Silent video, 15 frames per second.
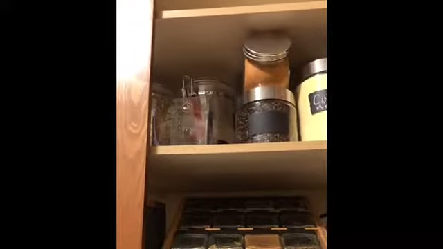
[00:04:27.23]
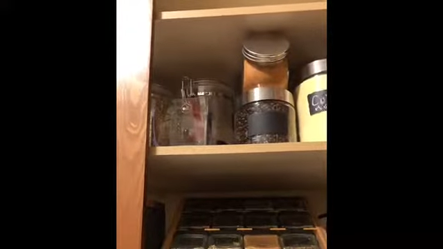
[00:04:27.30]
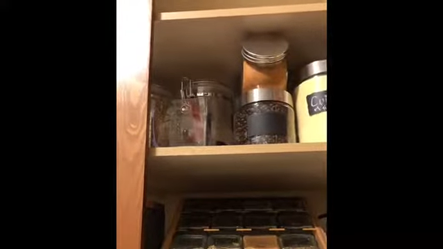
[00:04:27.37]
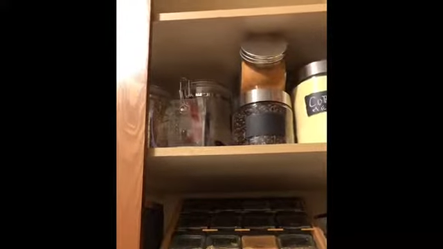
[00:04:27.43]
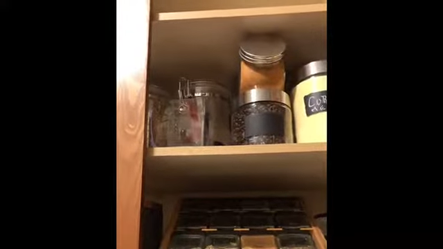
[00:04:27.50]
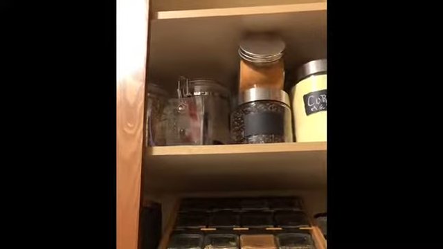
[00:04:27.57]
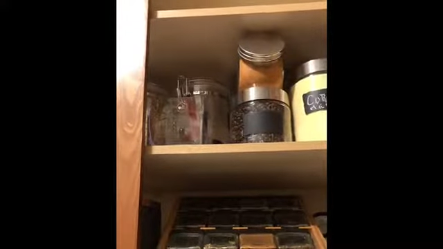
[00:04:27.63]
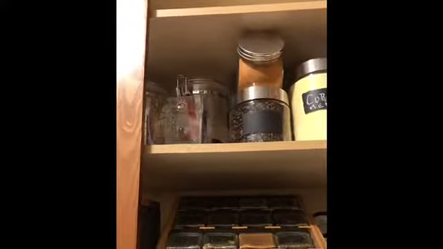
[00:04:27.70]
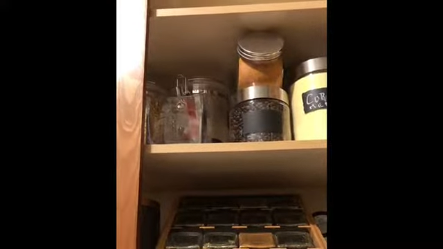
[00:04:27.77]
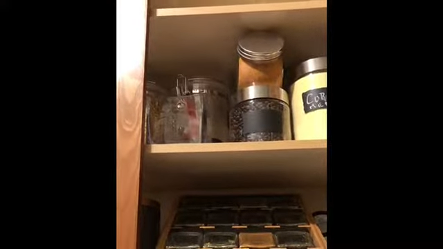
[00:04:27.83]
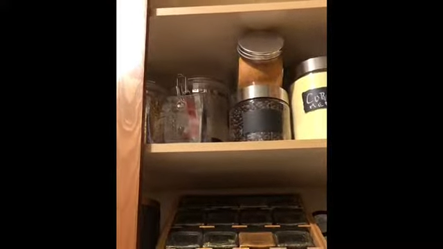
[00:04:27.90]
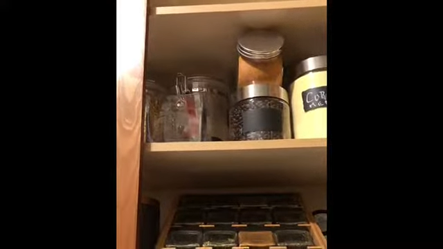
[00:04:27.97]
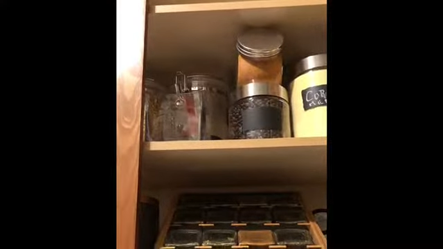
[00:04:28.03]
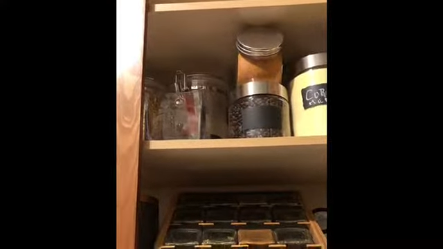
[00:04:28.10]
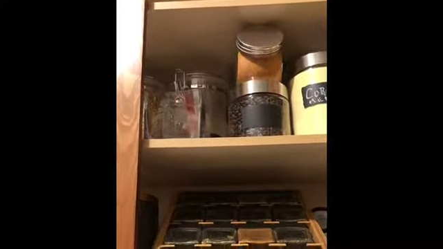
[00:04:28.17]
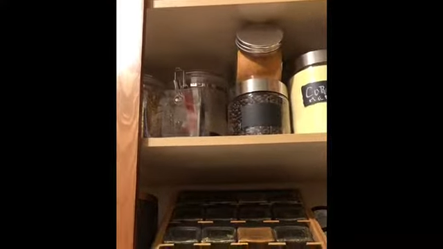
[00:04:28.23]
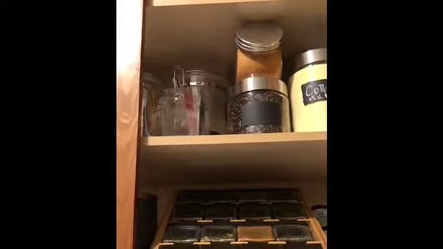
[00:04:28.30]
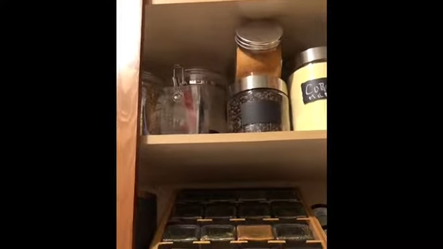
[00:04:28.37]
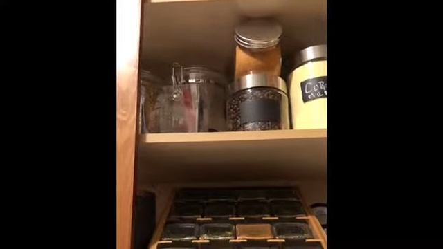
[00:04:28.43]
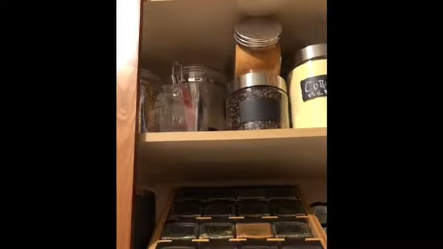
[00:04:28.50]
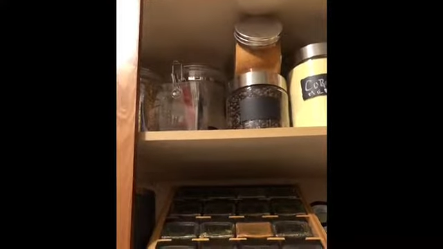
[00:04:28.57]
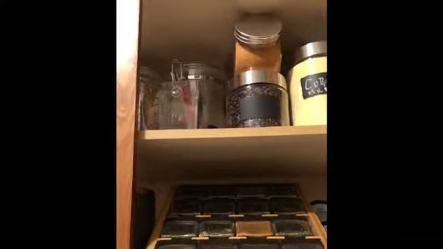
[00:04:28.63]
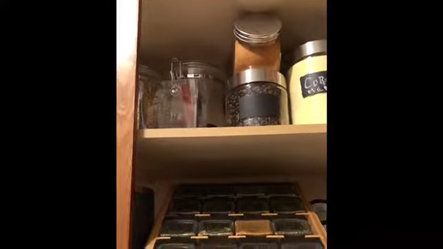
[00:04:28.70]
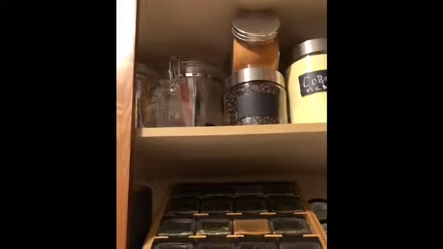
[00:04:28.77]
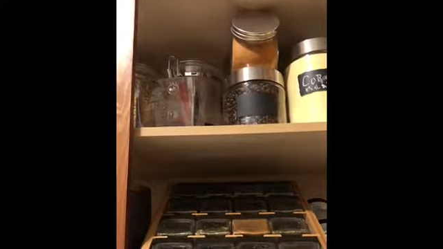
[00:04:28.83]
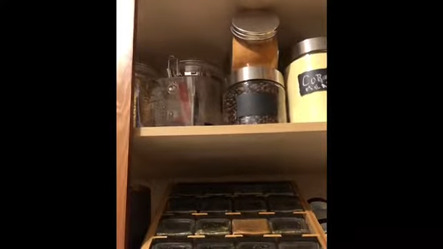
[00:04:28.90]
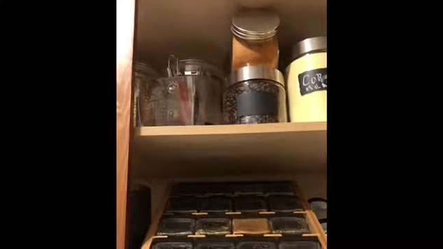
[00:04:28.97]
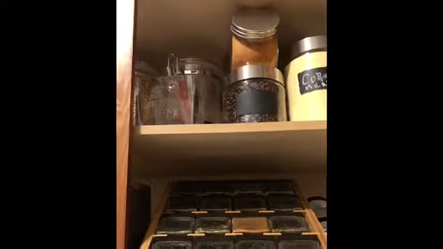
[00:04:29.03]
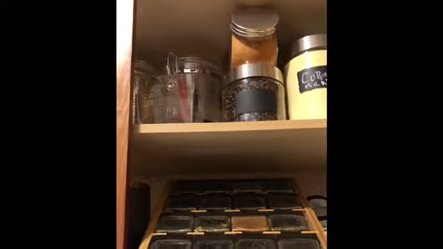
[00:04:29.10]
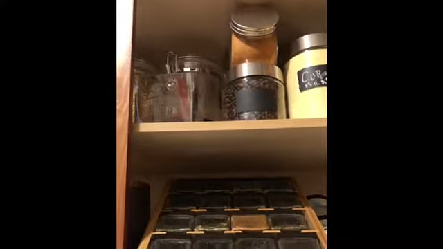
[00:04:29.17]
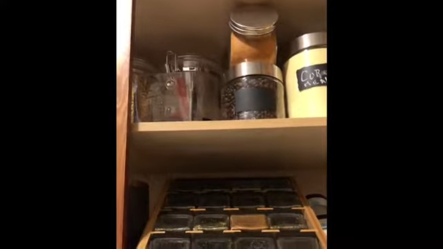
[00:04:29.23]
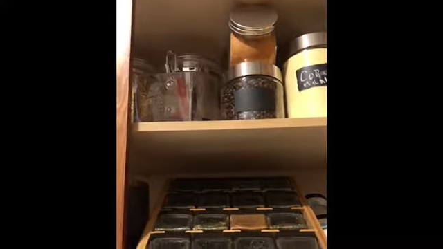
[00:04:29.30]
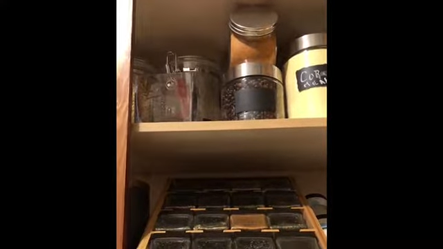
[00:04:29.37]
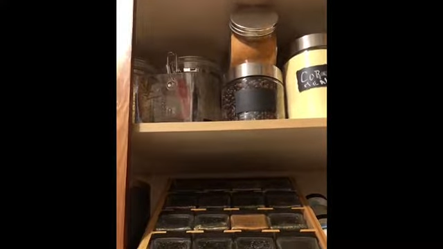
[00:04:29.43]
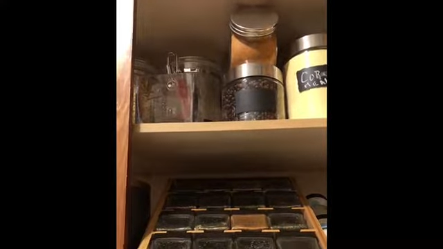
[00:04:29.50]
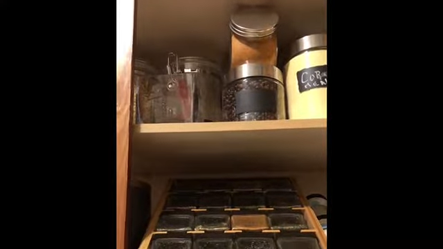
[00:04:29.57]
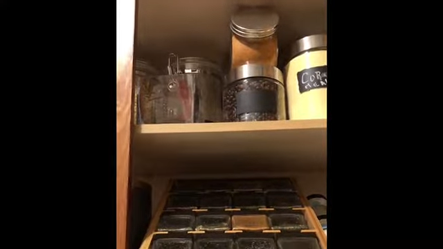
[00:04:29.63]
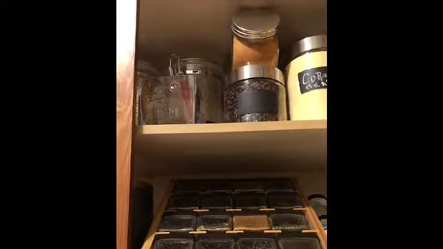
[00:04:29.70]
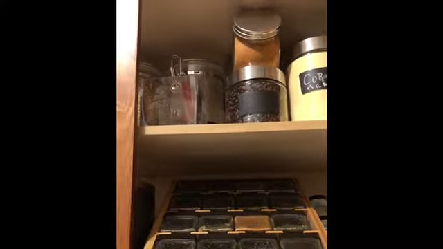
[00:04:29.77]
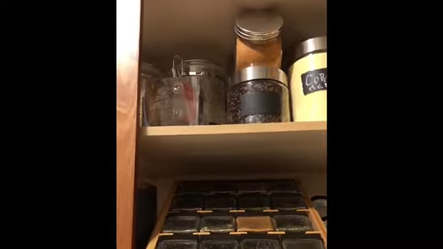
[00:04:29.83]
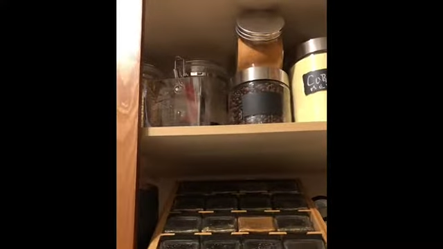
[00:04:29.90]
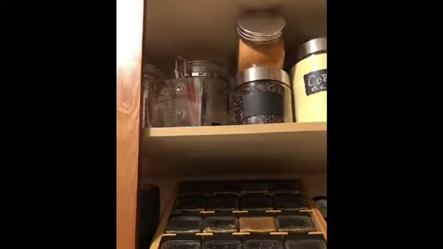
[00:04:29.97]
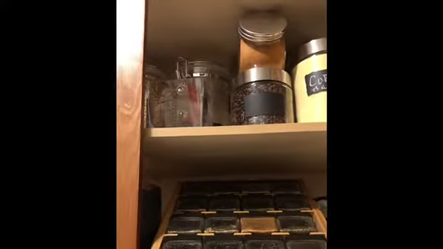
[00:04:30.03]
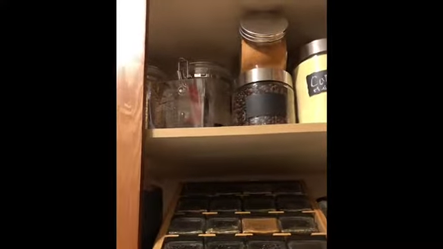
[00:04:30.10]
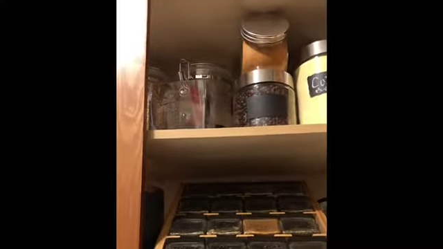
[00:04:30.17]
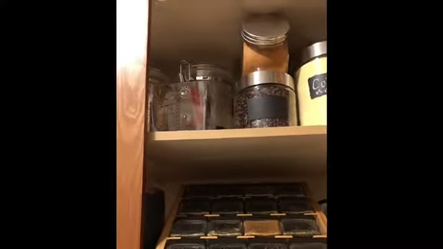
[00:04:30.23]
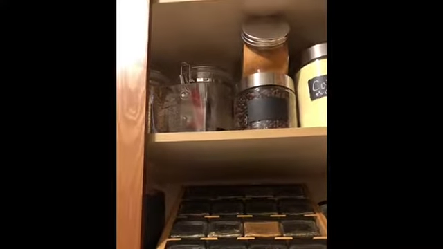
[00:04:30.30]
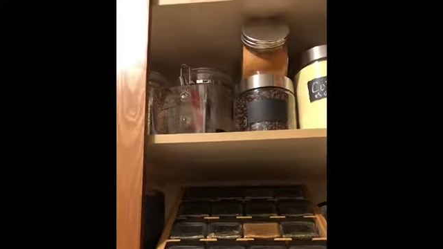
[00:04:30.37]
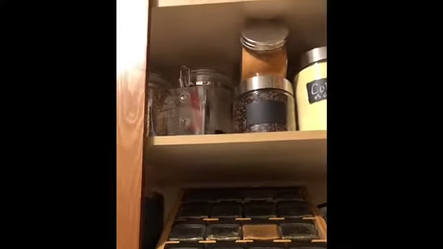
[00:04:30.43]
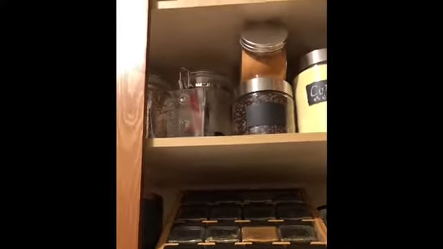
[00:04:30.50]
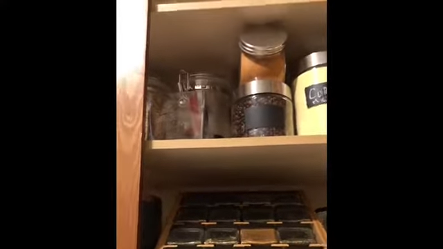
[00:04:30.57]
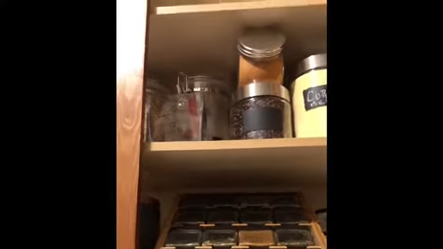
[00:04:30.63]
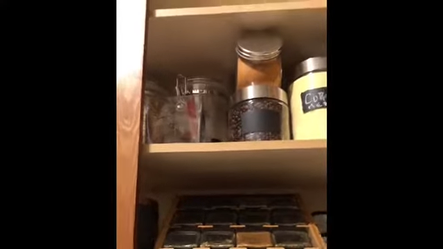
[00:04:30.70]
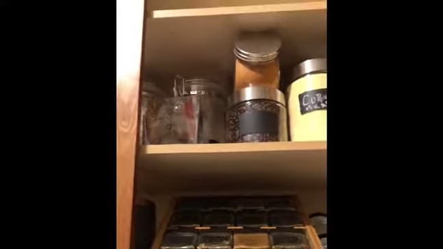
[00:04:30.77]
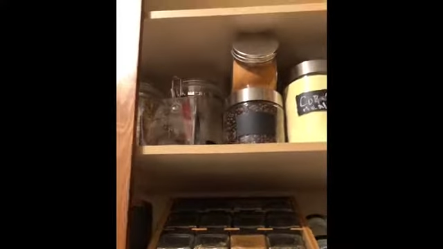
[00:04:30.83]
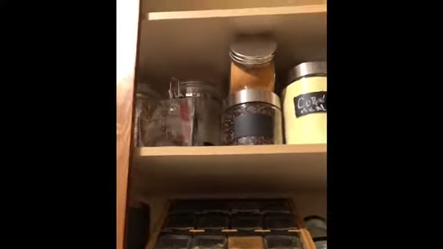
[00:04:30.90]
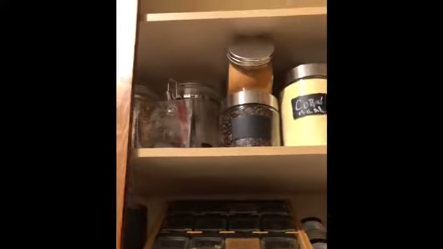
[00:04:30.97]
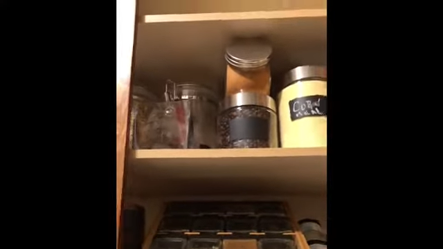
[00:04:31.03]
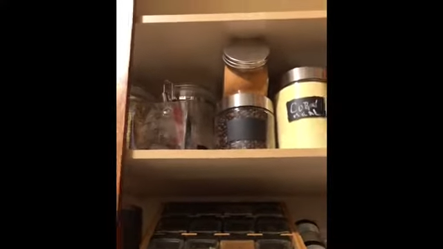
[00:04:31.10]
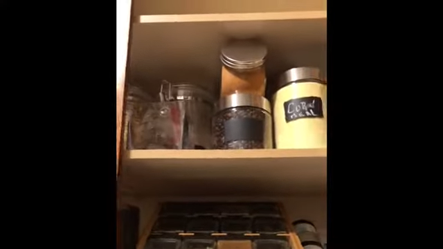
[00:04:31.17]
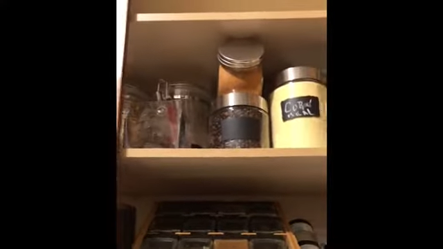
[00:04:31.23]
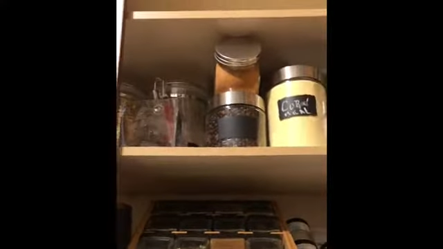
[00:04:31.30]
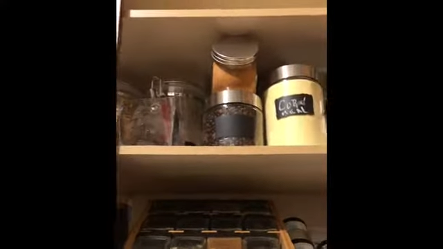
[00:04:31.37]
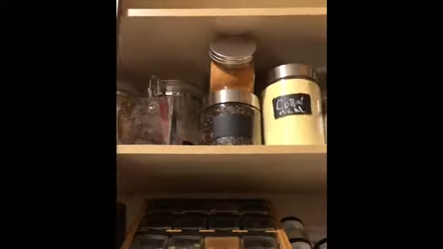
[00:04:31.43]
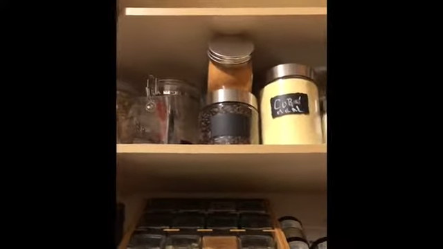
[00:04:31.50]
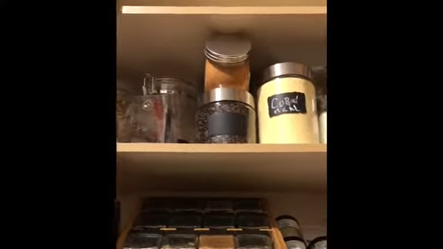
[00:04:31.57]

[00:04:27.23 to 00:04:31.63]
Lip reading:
Nobody's mouth can be seen.